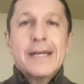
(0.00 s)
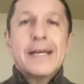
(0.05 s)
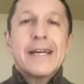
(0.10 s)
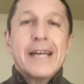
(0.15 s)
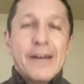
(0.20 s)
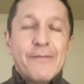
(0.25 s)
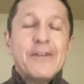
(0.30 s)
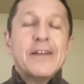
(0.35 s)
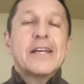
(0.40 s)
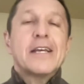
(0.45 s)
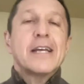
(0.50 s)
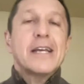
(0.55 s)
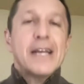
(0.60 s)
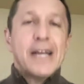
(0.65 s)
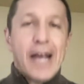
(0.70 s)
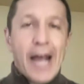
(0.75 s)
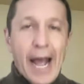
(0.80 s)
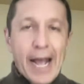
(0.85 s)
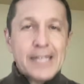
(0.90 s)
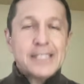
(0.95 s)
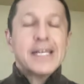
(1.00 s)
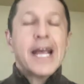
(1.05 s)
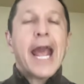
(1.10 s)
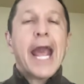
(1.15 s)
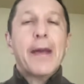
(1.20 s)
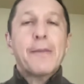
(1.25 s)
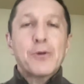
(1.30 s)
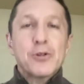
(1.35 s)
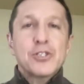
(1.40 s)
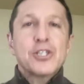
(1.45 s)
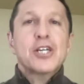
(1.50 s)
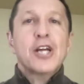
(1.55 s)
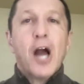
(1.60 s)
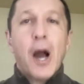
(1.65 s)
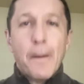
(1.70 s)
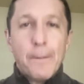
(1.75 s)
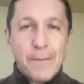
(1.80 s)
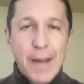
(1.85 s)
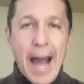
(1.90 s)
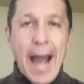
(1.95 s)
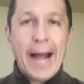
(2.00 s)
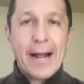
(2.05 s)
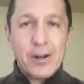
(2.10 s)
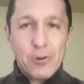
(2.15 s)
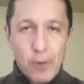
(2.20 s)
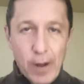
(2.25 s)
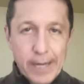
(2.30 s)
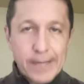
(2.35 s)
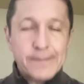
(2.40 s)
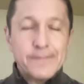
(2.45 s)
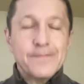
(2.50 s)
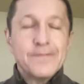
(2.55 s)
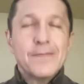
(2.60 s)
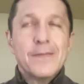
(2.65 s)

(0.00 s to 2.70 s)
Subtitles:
if he is able to come back, right,